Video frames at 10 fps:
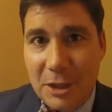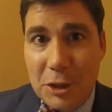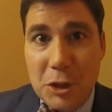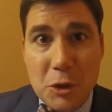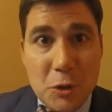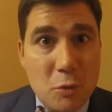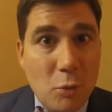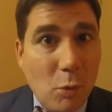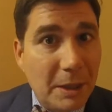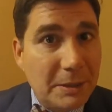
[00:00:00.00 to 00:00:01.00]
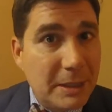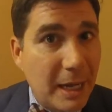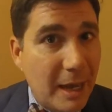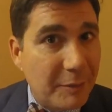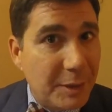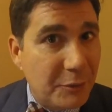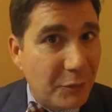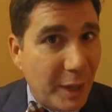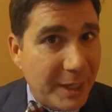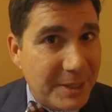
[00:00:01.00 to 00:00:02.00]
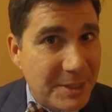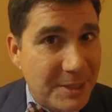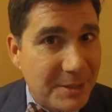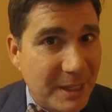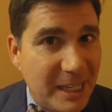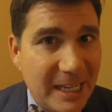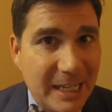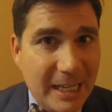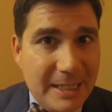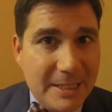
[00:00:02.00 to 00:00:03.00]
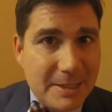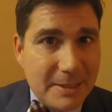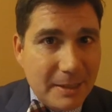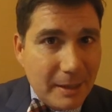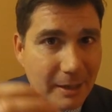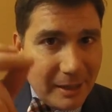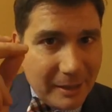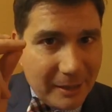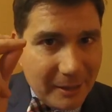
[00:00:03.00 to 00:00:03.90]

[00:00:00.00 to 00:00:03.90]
Do you want to have a device that can instantly